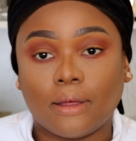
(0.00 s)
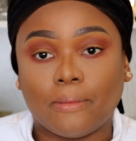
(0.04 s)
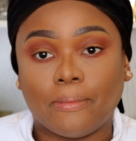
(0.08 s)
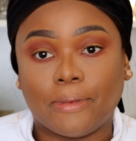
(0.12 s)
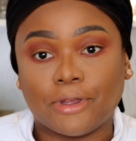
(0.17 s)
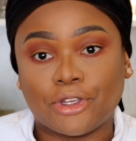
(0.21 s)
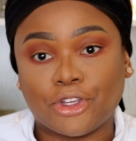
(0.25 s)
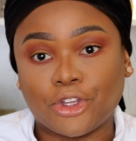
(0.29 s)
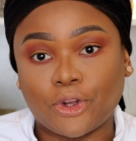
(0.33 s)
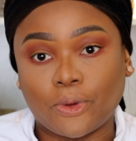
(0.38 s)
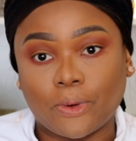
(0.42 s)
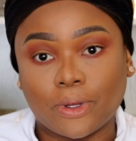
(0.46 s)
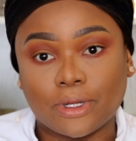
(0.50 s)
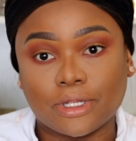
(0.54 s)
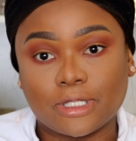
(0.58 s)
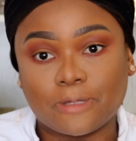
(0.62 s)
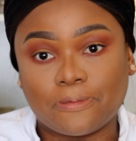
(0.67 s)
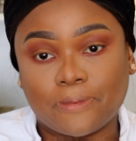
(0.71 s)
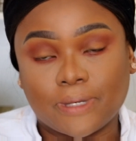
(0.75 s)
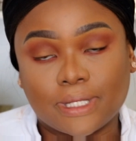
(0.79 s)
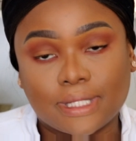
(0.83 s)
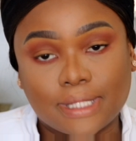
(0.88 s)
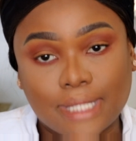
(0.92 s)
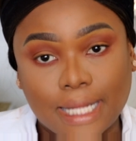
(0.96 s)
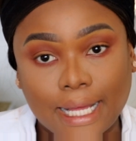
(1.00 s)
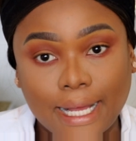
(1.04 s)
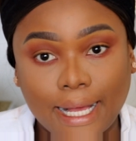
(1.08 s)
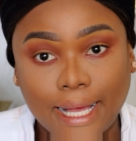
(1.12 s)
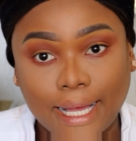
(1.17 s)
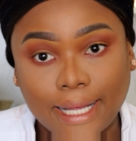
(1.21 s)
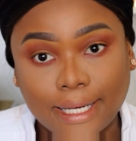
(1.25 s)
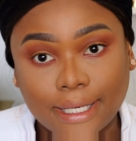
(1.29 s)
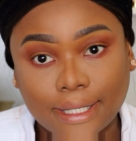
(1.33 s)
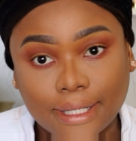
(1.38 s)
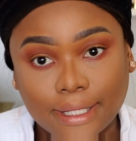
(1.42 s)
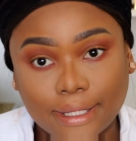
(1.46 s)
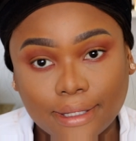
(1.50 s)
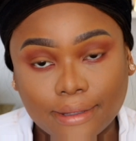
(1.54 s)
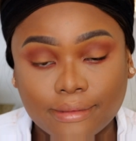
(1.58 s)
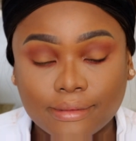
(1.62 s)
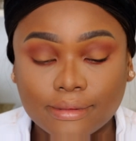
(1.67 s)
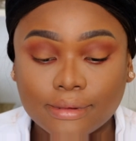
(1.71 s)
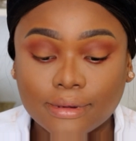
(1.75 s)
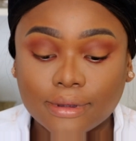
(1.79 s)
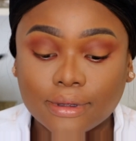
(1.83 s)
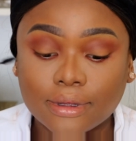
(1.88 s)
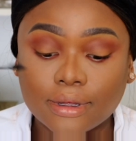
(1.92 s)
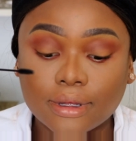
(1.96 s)
but you don't want to spritz like I did.
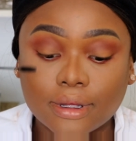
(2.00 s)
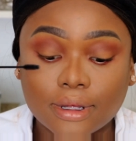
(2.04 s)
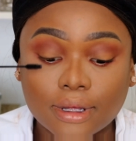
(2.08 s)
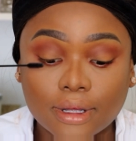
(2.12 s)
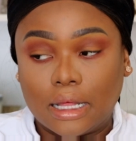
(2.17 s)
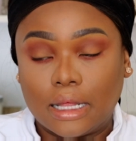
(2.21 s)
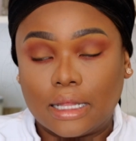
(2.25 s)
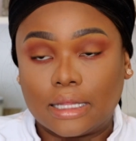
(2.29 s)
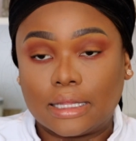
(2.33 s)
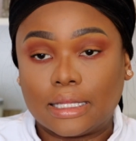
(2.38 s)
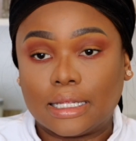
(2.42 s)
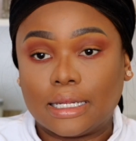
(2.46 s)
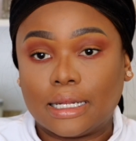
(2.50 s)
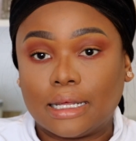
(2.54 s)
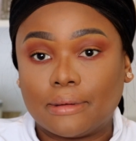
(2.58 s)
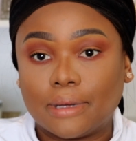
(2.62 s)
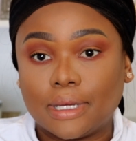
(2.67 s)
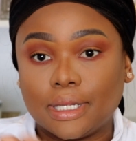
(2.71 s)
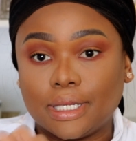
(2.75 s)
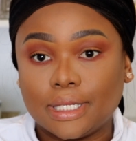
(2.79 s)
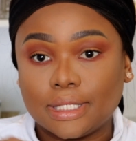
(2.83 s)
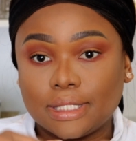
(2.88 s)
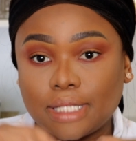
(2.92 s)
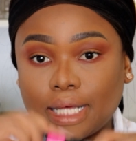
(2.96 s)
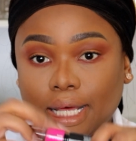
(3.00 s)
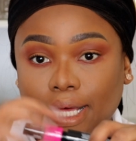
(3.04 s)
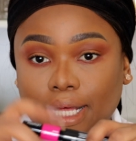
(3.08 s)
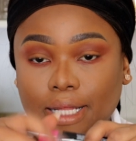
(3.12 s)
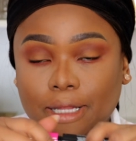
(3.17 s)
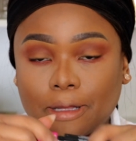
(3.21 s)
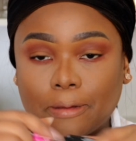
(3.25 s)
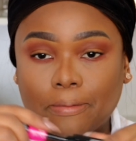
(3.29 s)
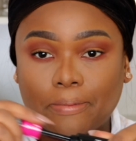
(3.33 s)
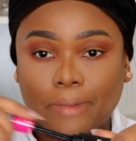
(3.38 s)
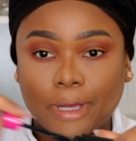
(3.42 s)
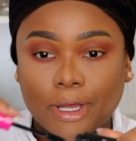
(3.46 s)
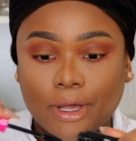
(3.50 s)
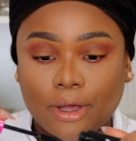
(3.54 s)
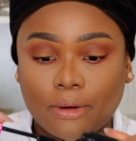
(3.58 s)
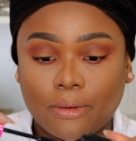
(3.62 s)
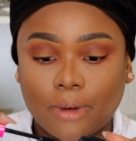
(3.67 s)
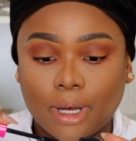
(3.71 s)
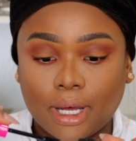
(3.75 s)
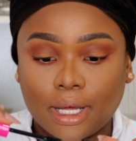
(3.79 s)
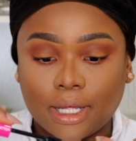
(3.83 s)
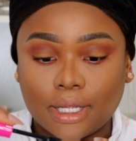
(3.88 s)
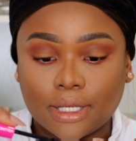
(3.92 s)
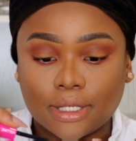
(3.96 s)
Then I'm going to take the bigger
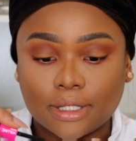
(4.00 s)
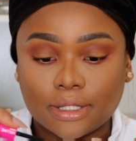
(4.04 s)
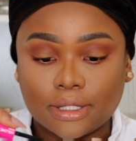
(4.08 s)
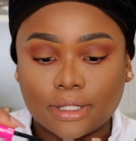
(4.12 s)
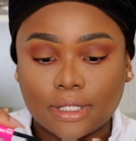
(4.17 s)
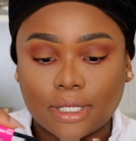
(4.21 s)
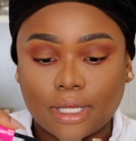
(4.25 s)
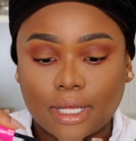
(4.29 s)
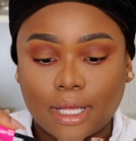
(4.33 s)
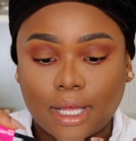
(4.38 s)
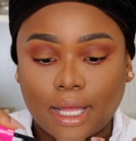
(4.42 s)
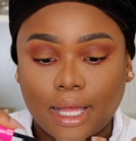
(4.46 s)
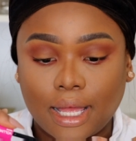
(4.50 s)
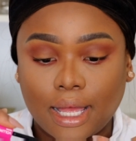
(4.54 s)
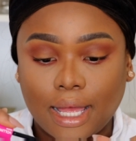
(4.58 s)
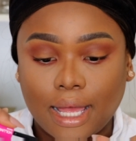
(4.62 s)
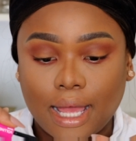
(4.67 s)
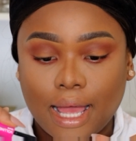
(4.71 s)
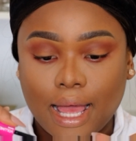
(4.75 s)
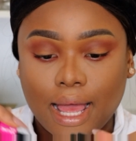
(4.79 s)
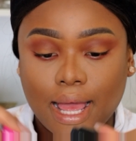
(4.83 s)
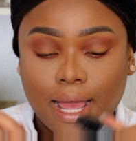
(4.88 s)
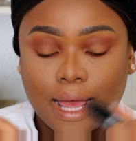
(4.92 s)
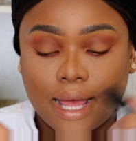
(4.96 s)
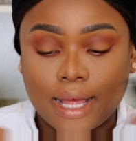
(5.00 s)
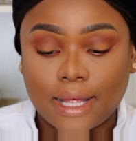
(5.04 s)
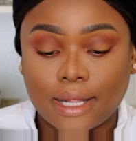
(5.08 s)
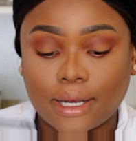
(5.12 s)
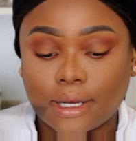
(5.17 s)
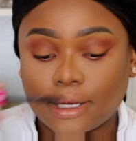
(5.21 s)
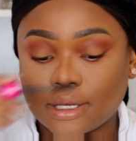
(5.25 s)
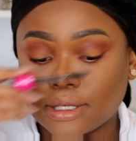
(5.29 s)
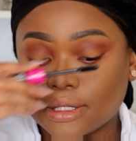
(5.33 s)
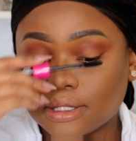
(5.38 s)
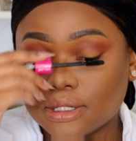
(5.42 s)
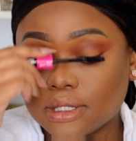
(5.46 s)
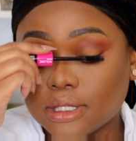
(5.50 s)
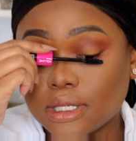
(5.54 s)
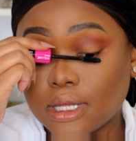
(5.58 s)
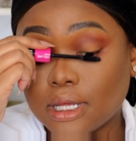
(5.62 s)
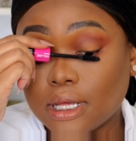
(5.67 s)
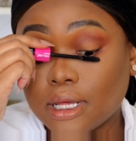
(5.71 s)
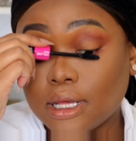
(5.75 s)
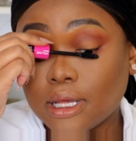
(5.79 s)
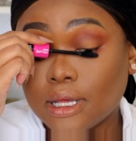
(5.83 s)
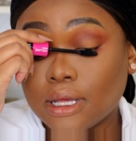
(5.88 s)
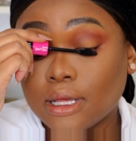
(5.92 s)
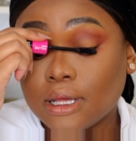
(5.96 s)
one and
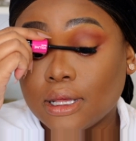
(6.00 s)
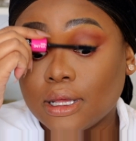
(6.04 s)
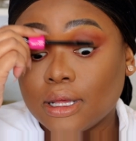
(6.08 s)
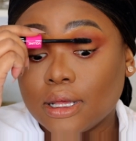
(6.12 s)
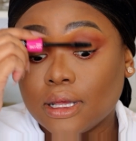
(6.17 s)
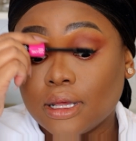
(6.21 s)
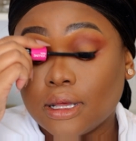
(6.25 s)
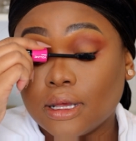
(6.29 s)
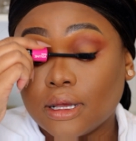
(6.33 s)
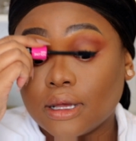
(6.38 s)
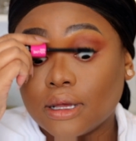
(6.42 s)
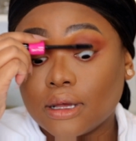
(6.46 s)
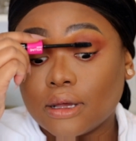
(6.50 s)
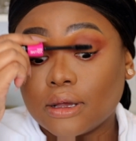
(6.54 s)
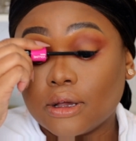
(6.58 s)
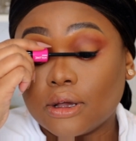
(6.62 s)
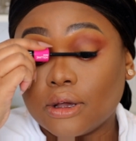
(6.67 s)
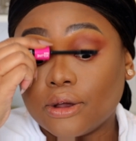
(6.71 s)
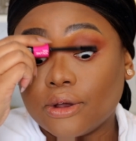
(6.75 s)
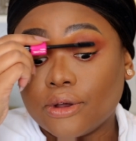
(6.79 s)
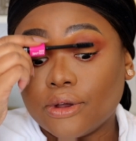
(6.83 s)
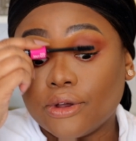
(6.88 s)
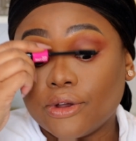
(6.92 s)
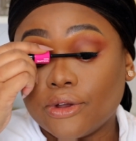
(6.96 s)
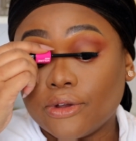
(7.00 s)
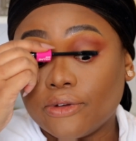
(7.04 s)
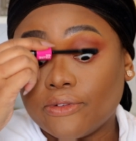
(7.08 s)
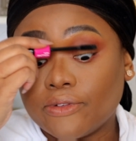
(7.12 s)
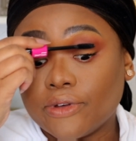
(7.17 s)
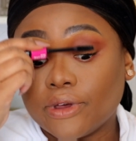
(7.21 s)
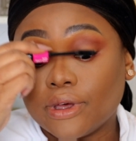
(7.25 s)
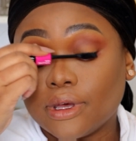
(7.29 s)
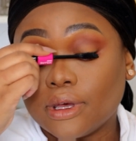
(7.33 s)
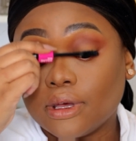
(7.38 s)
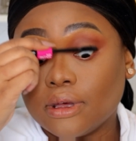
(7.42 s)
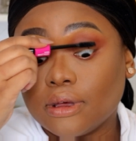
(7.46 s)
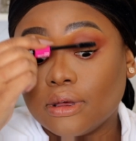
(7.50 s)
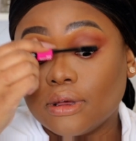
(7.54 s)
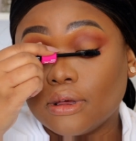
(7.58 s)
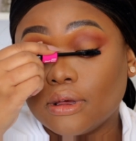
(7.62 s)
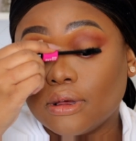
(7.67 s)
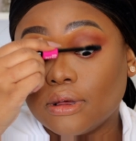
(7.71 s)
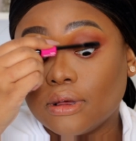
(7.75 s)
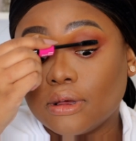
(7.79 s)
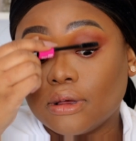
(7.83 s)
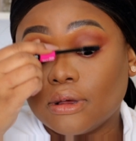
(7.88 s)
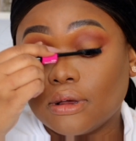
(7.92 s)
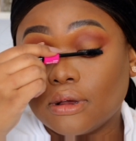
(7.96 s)
go over
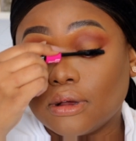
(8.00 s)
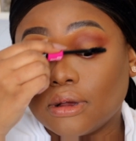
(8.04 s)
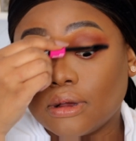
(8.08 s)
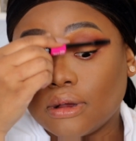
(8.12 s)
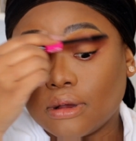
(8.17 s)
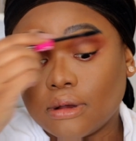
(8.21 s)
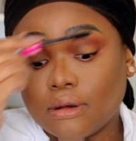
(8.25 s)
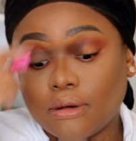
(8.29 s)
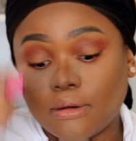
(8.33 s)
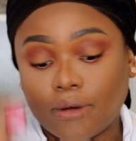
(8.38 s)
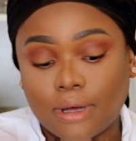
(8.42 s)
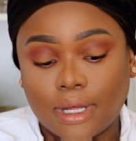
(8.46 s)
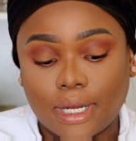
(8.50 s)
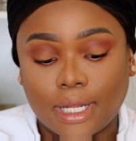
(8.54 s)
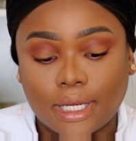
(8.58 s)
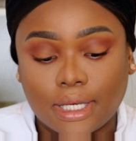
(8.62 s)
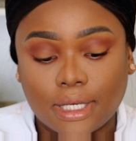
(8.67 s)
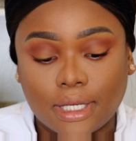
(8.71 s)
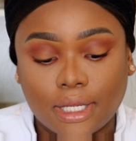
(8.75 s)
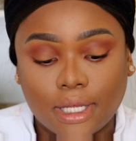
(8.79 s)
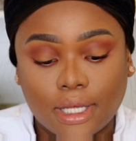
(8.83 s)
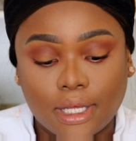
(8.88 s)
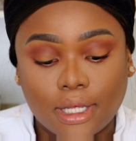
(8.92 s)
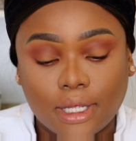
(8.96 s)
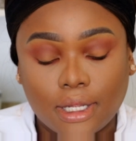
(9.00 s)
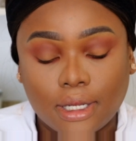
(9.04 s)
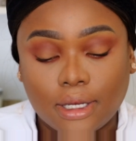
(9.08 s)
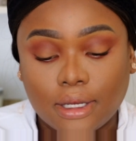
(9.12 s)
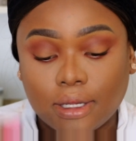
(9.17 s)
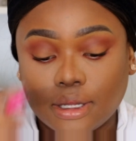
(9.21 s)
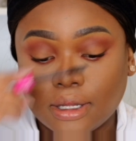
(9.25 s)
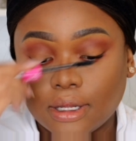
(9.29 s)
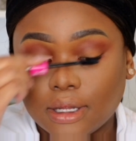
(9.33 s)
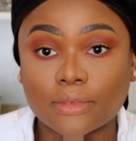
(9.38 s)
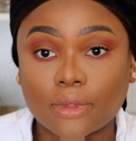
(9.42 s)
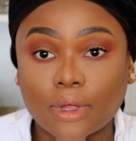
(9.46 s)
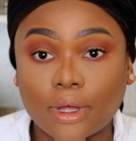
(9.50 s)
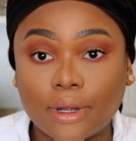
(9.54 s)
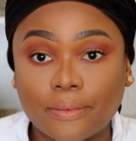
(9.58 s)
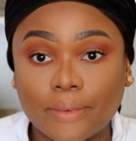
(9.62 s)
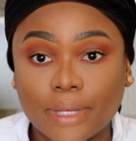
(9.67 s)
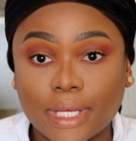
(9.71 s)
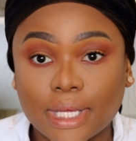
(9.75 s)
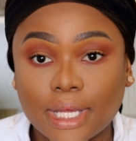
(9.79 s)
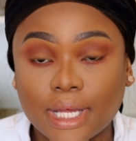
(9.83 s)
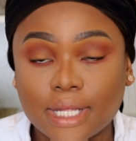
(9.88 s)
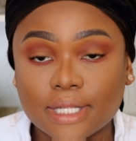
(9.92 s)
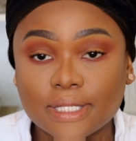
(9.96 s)
what I did. On
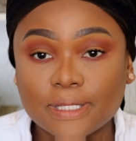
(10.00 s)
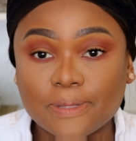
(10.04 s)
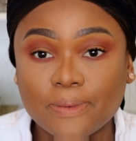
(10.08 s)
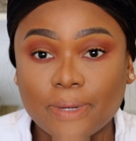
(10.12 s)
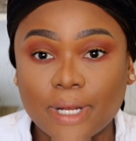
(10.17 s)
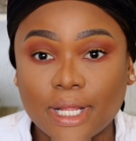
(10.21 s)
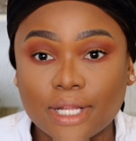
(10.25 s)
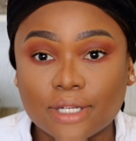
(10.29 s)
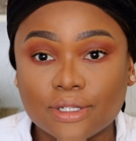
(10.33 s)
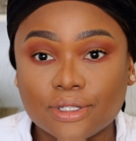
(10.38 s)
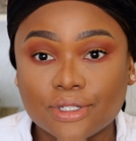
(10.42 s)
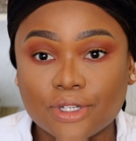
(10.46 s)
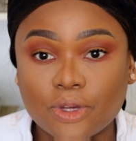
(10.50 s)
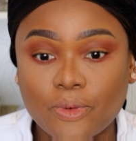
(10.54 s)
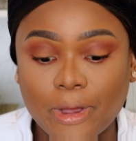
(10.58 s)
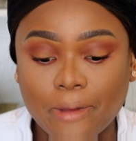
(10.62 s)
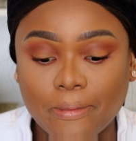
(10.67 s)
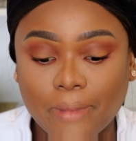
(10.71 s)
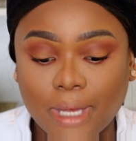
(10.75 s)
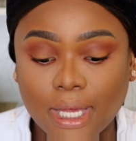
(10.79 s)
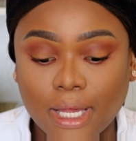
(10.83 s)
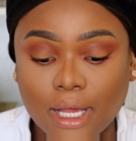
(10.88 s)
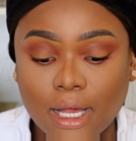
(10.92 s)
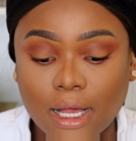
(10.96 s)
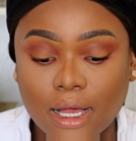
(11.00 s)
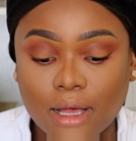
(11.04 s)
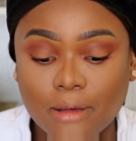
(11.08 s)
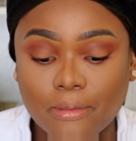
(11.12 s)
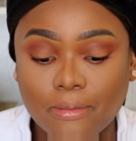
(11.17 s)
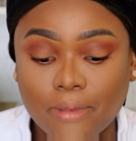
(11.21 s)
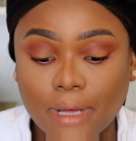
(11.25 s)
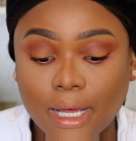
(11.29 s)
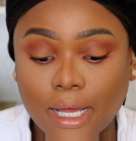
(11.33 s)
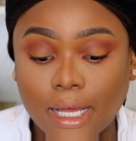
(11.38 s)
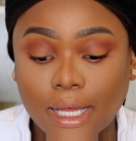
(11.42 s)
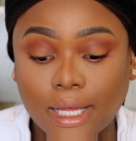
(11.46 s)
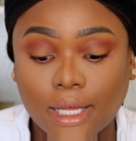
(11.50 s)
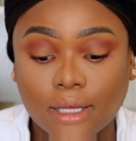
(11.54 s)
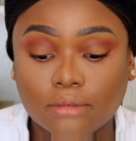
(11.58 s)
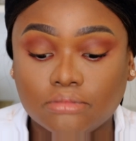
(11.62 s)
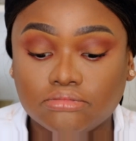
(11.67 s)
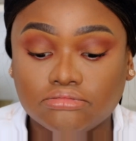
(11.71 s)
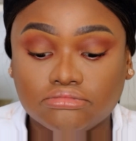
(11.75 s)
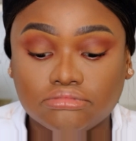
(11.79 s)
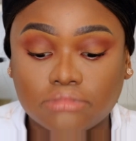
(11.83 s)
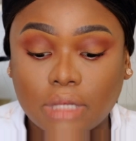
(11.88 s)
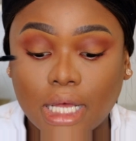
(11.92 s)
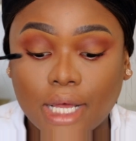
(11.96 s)
weekends when I do wear makeup, I
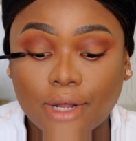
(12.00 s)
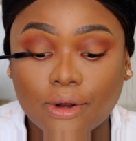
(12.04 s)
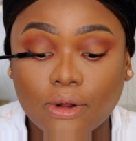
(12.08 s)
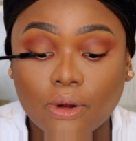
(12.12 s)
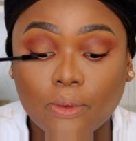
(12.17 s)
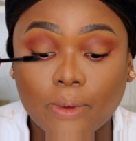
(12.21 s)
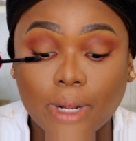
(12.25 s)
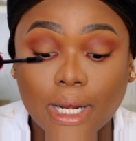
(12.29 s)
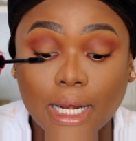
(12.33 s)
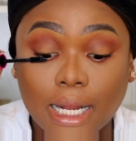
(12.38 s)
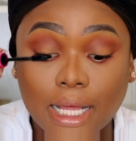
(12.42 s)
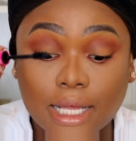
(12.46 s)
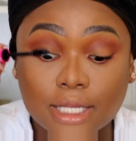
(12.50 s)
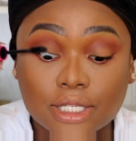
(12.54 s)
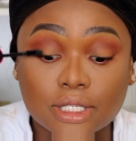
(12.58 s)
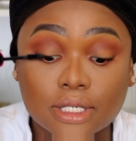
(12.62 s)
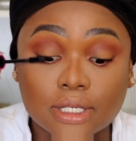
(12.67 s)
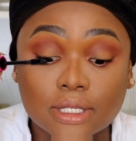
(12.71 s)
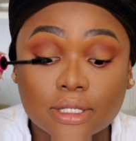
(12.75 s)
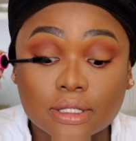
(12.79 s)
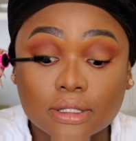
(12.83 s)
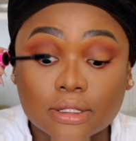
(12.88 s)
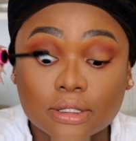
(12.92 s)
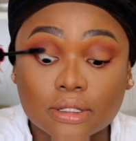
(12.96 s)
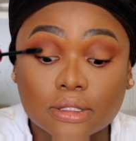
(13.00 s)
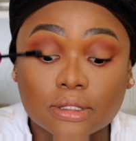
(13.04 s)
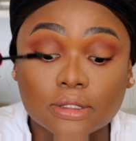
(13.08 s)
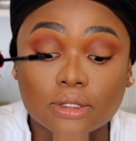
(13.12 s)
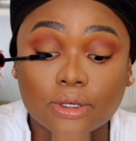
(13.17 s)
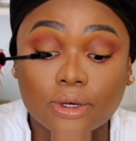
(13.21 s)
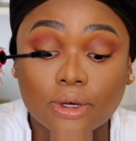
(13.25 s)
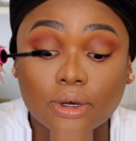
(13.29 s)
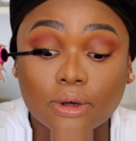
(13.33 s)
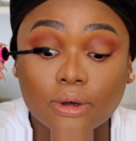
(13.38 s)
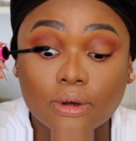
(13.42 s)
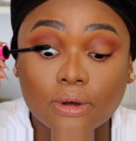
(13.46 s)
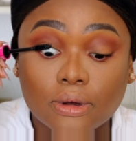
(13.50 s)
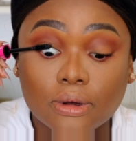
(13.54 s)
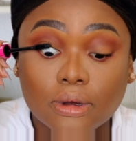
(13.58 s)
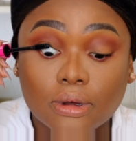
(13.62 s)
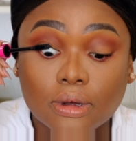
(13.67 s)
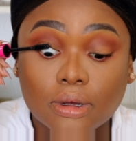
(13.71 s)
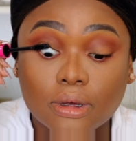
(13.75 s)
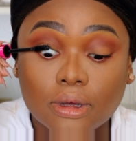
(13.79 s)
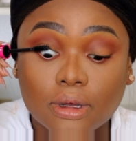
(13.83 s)
don't wear lashes, so